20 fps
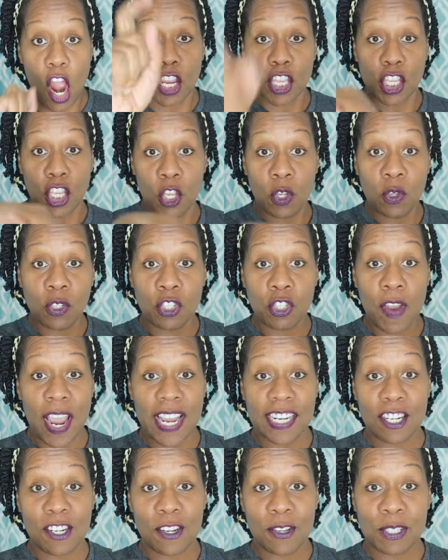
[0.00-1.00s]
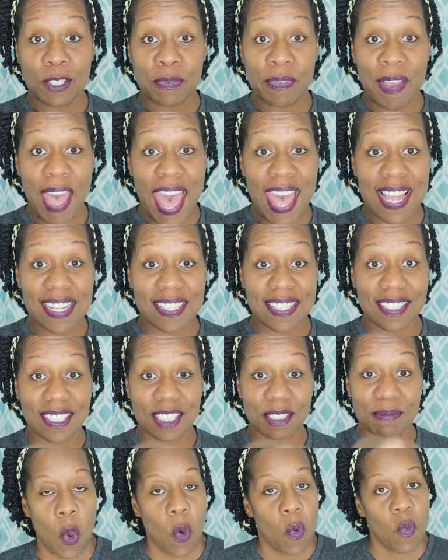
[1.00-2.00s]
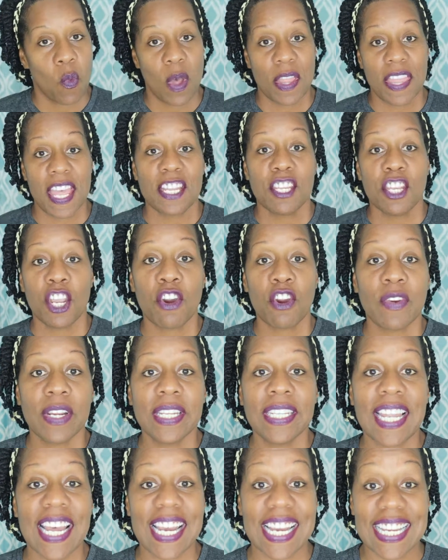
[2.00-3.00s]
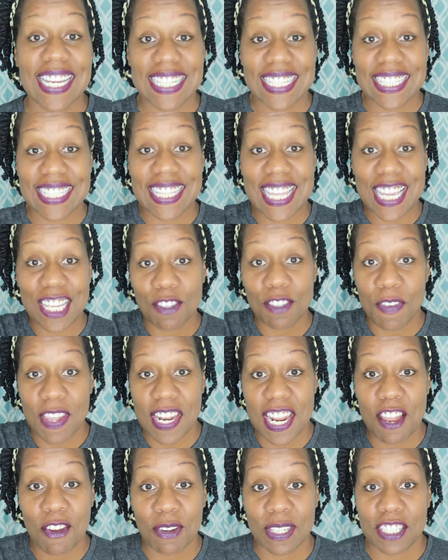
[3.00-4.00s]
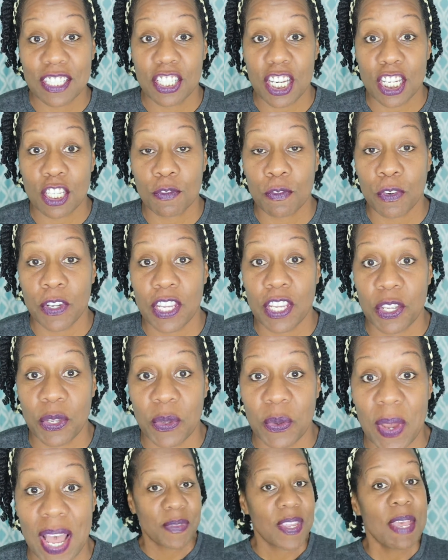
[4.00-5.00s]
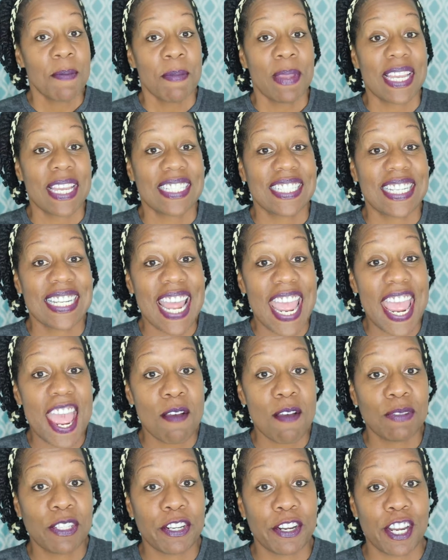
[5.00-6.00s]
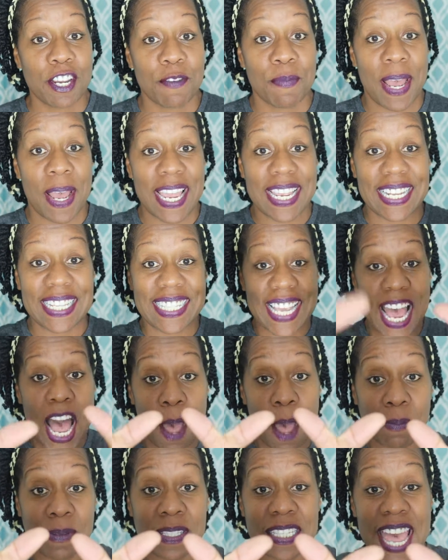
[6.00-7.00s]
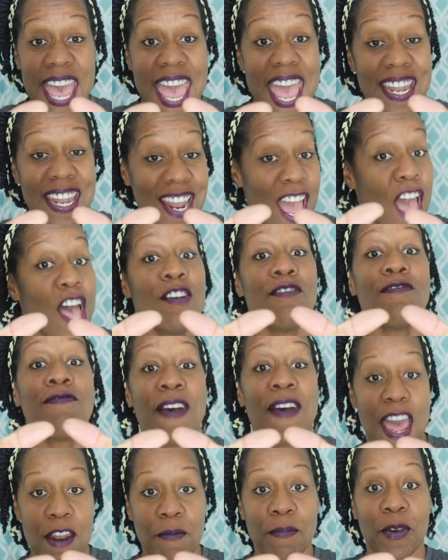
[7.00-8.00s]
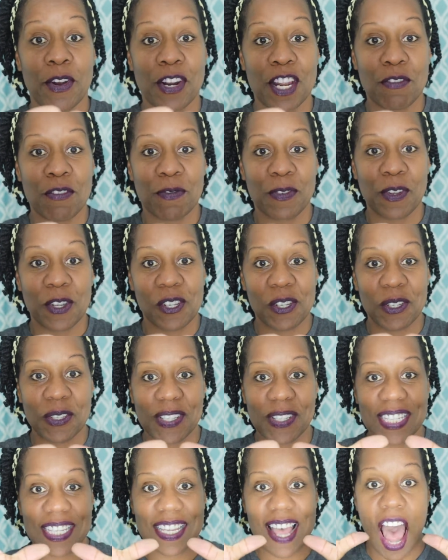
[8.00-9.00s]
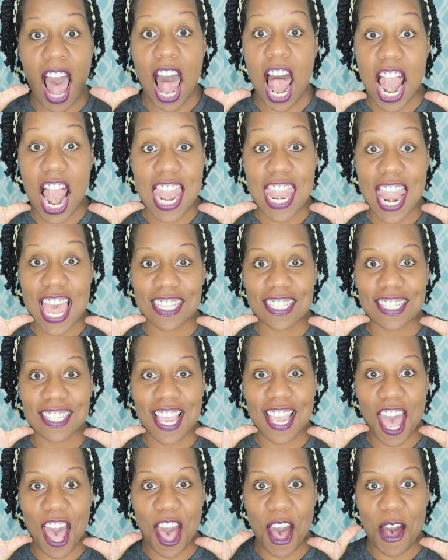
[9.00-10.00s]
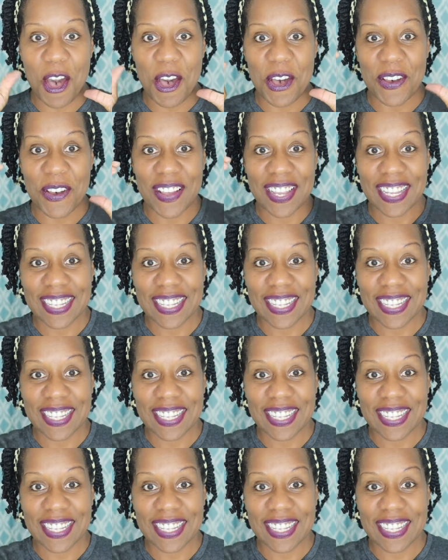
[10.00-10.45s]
Are you trying to lose fat? Well then you're in luck because this video is just for you because today I'm sharing my top 10 fat burning foods. Let's go.